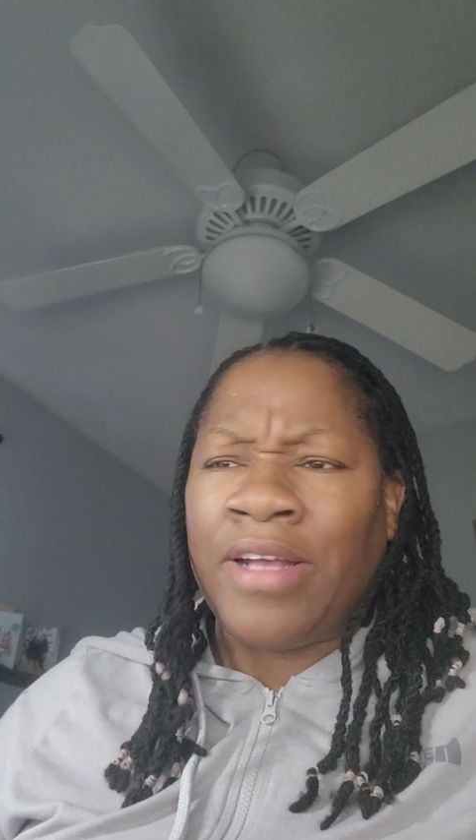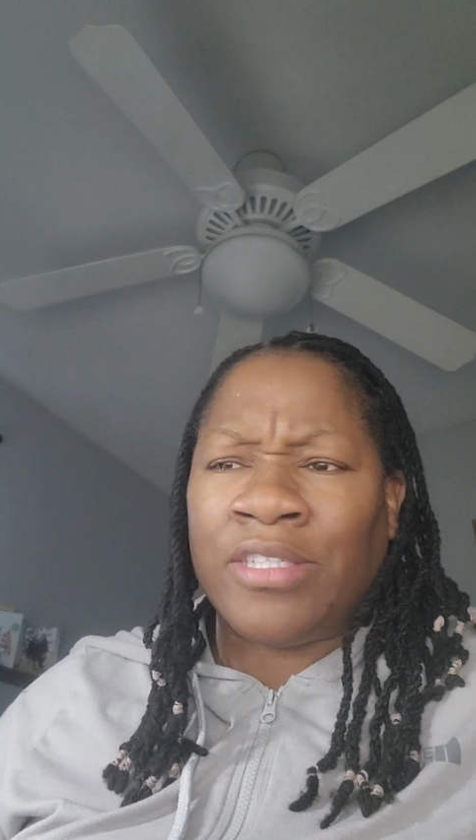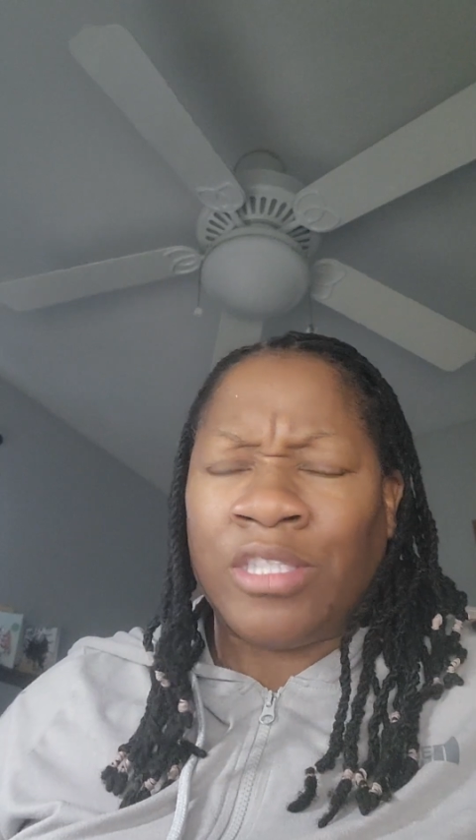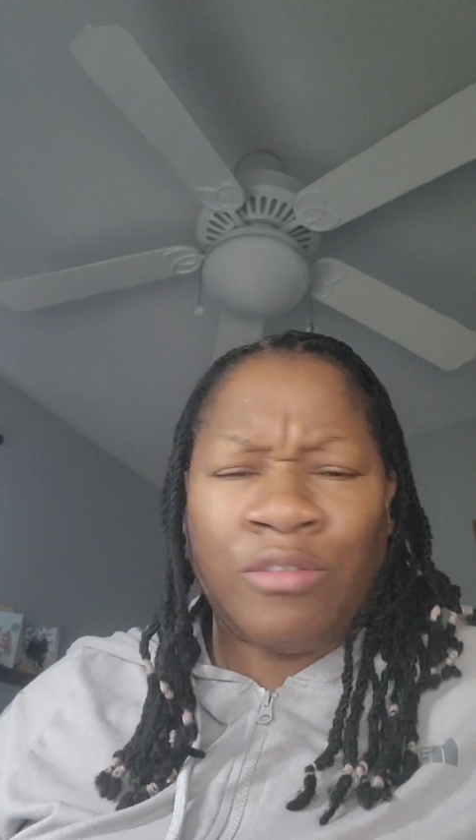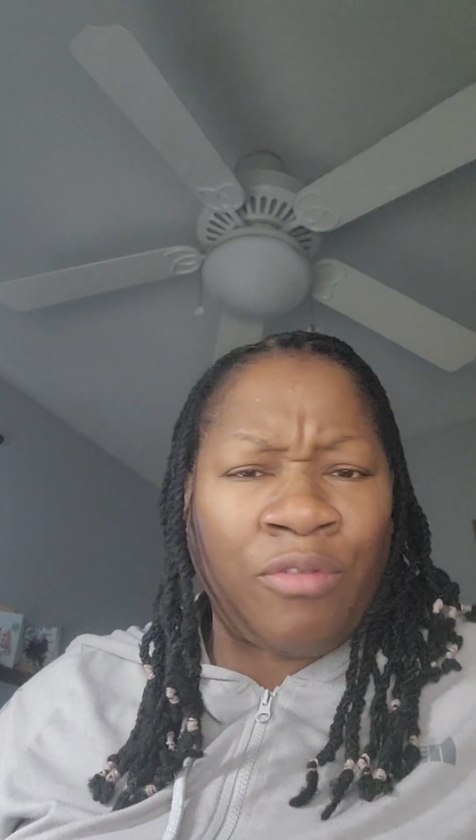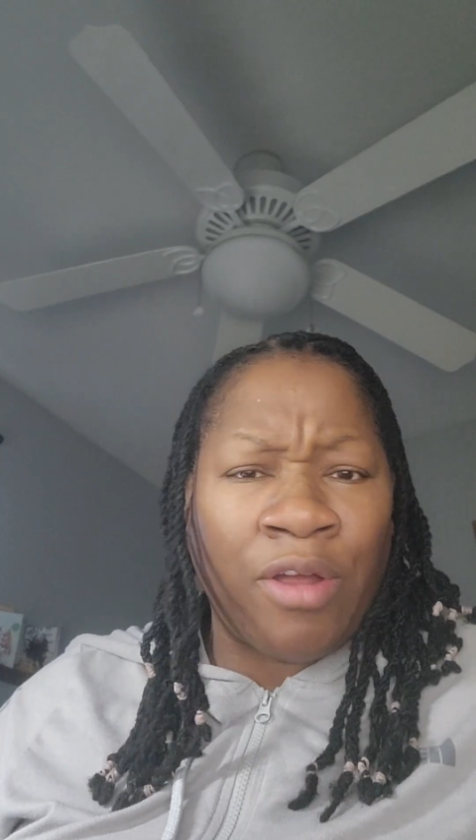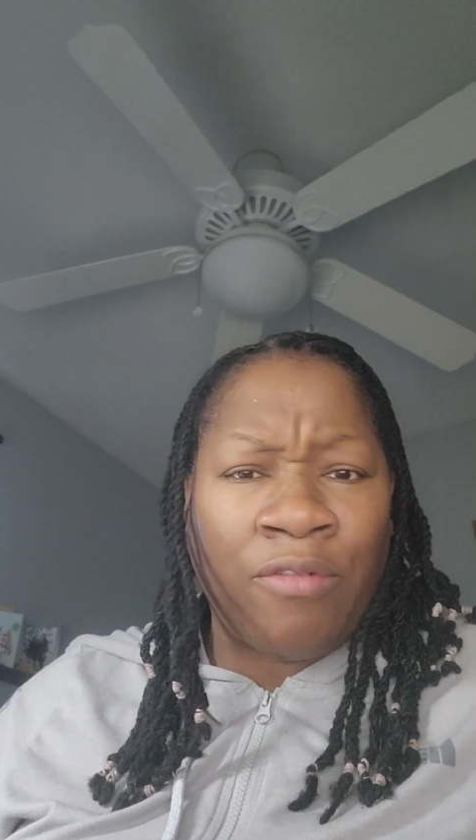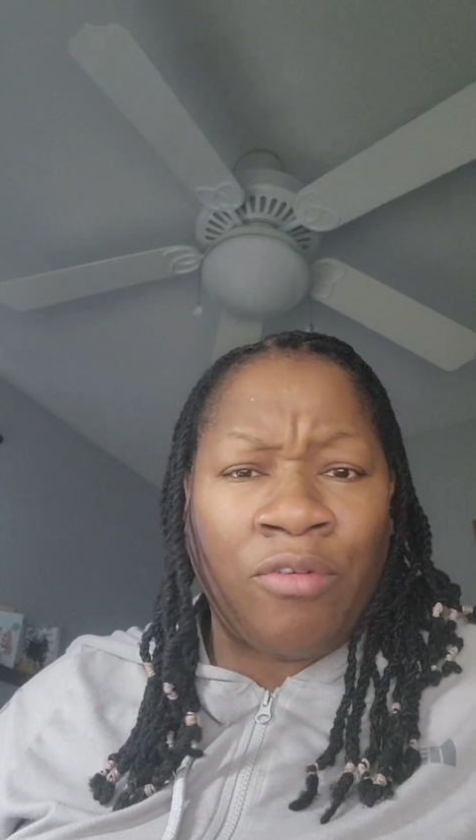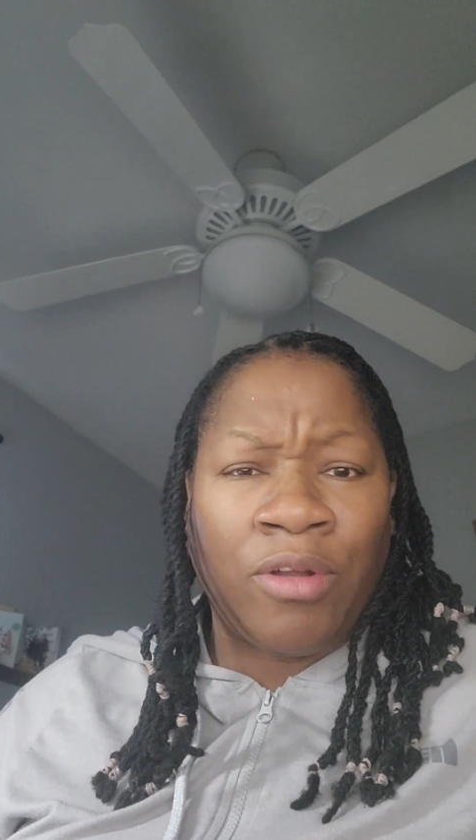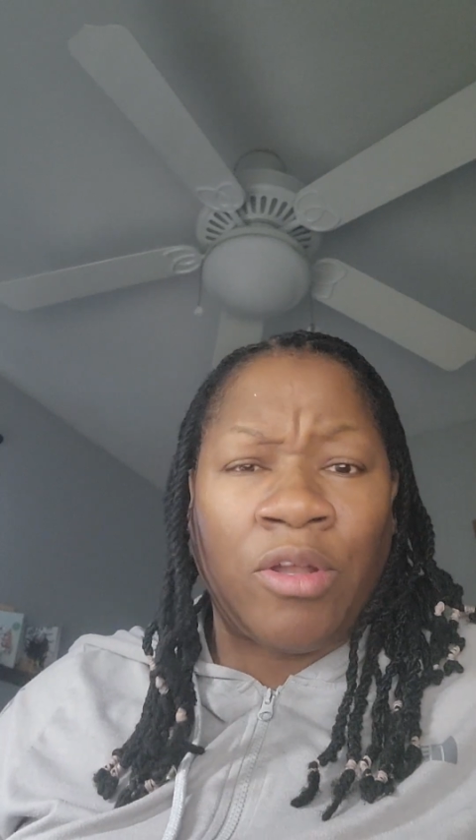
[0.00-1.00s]
asked this friend
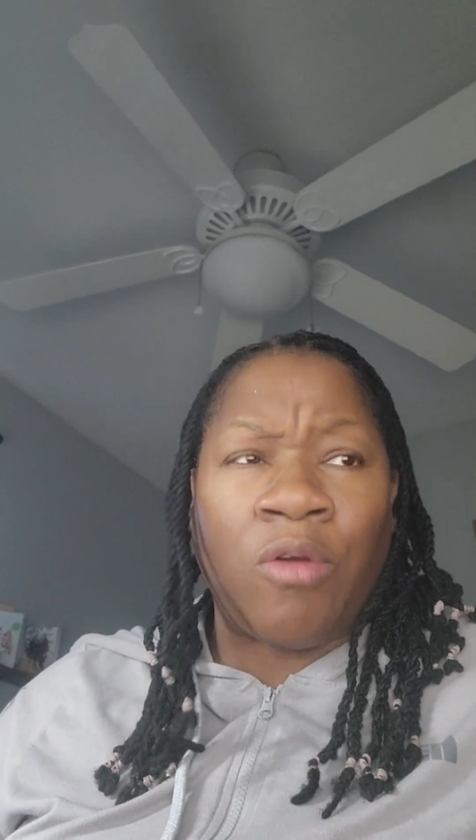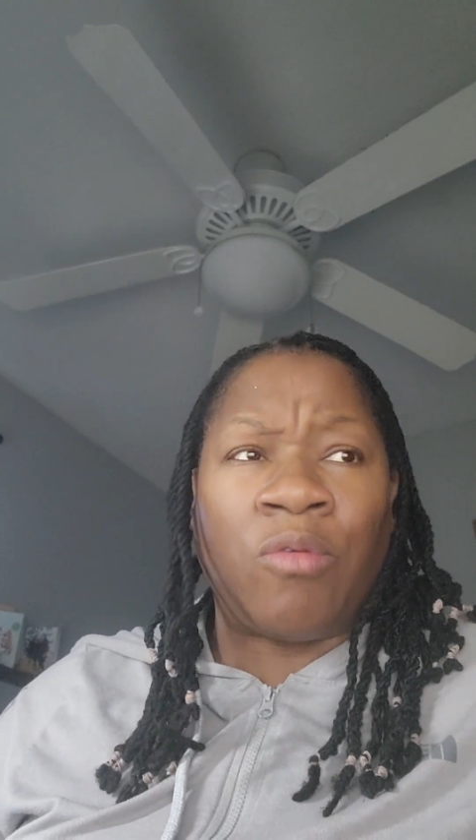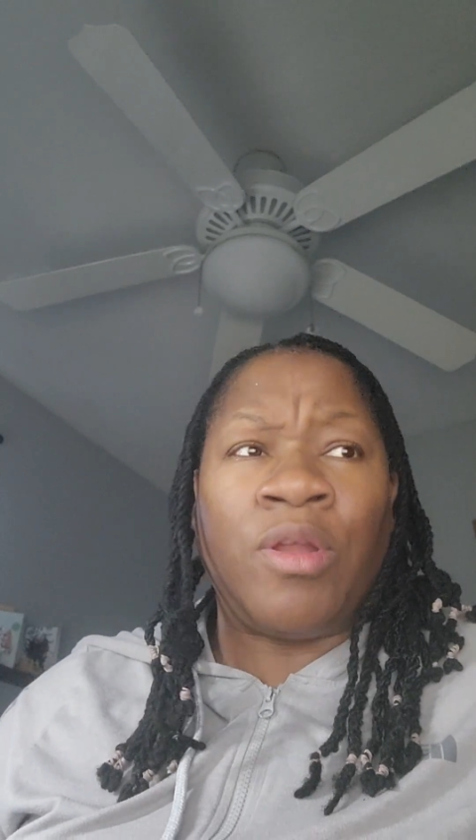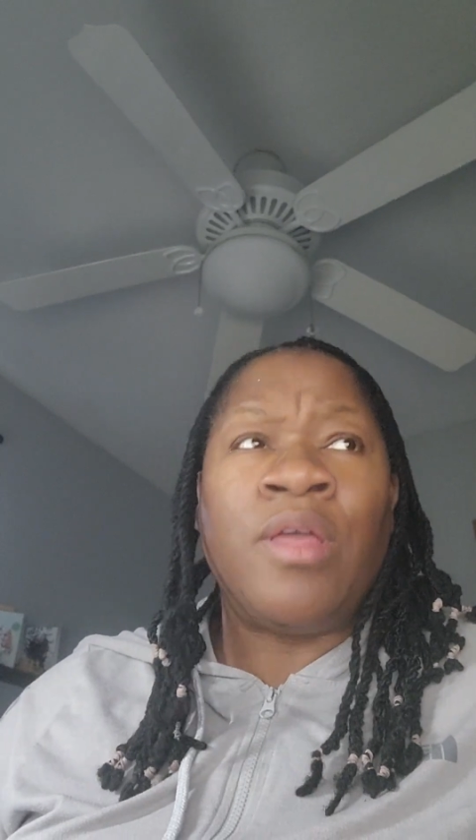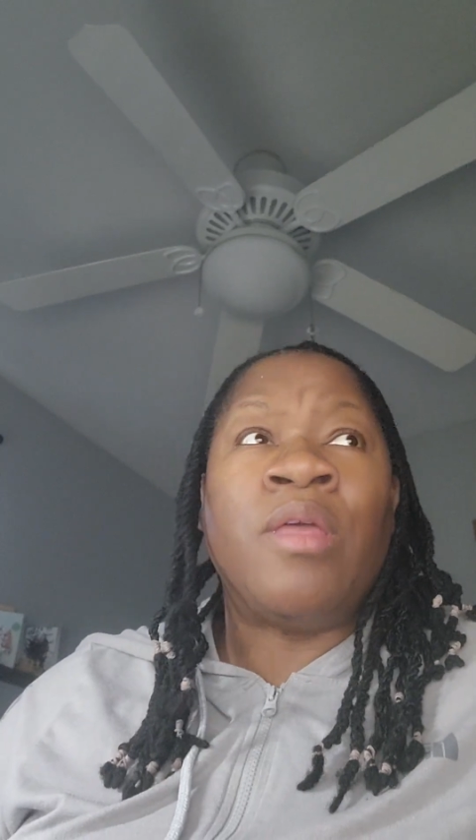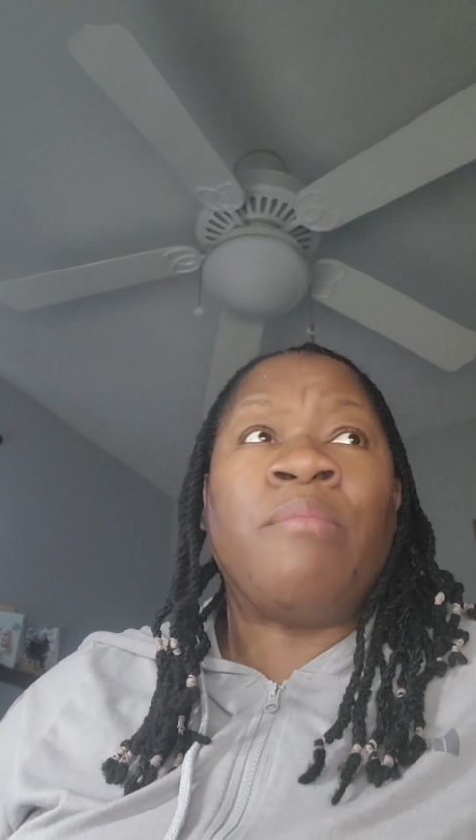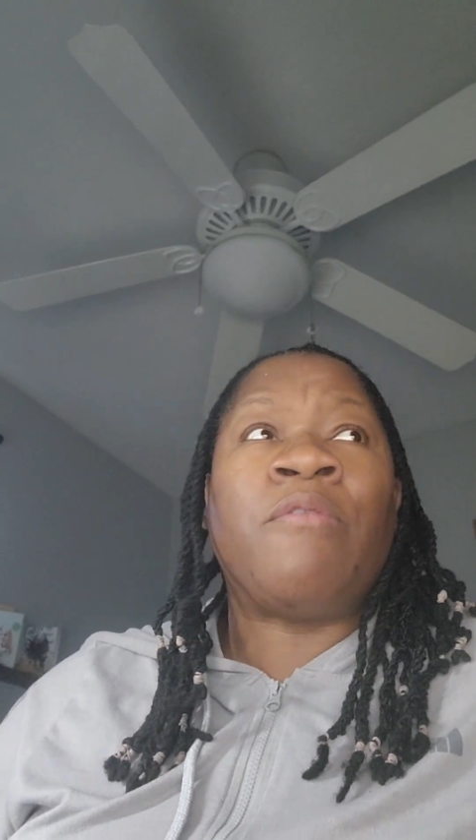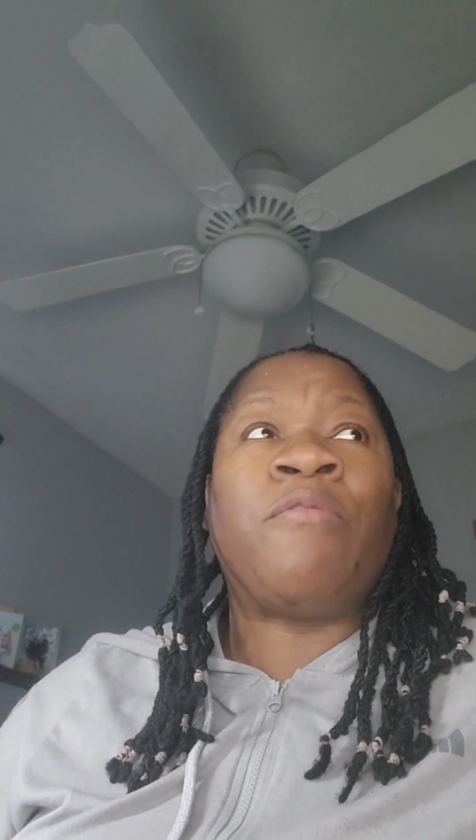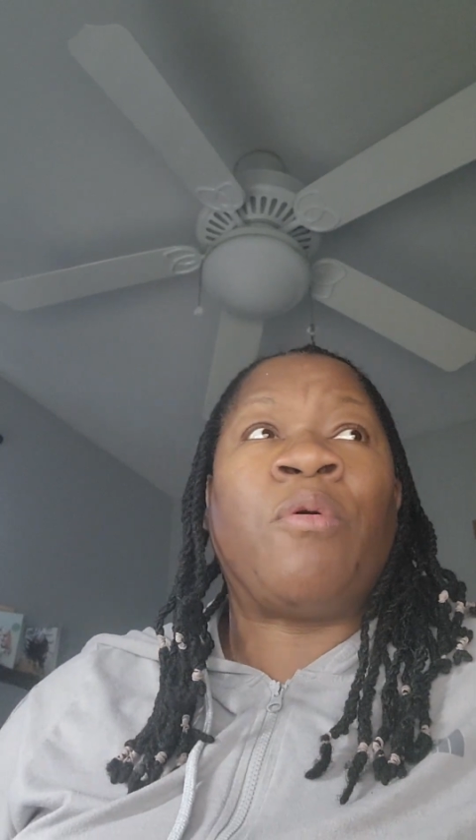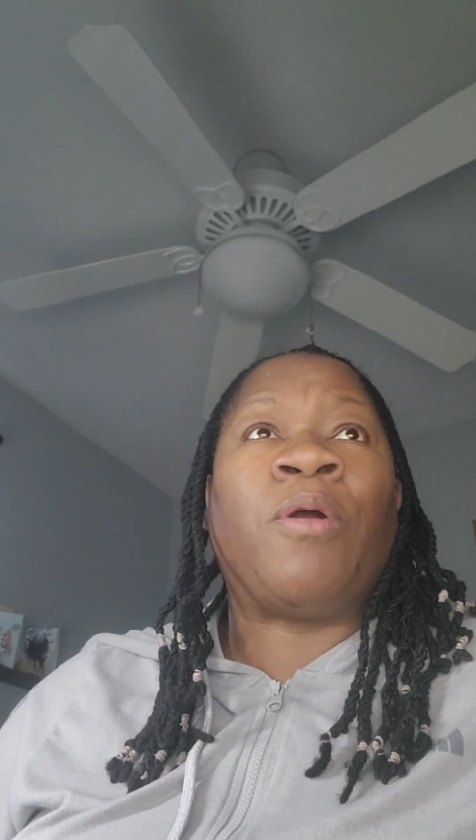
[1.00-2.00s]
for a loan
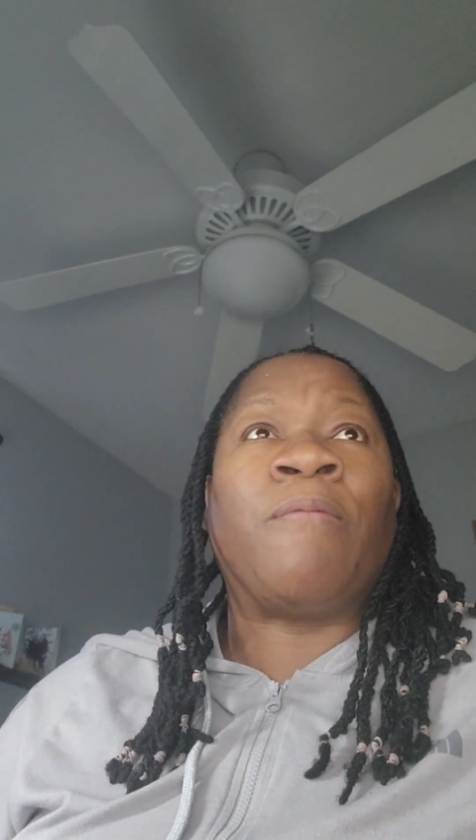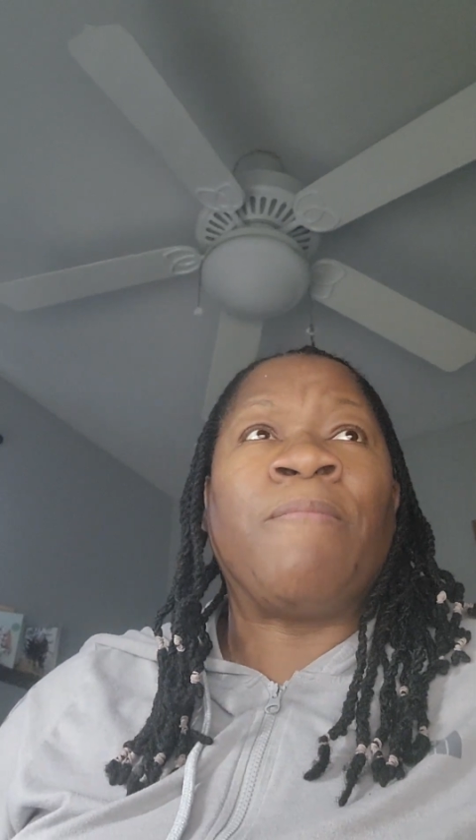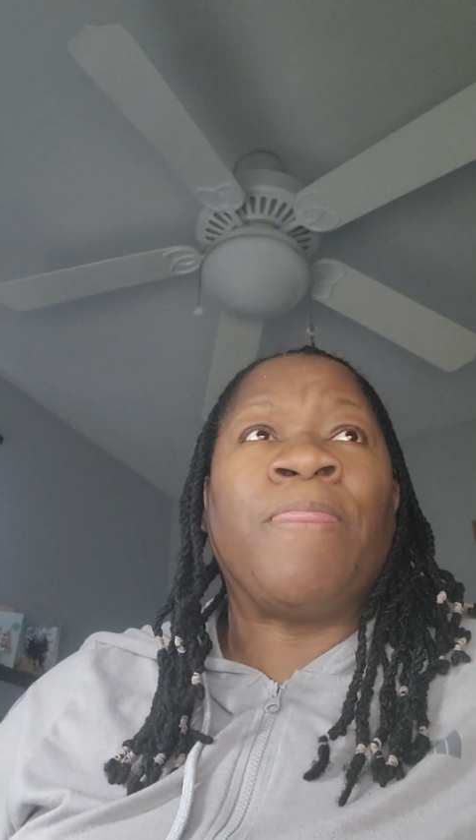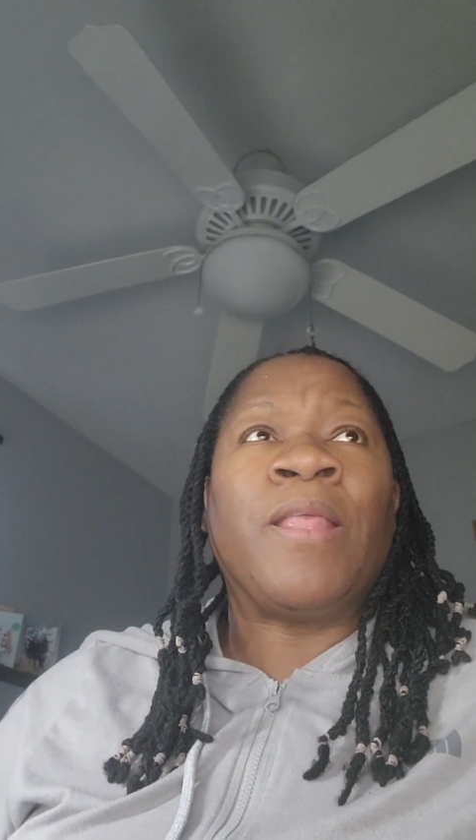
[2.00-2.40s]
before.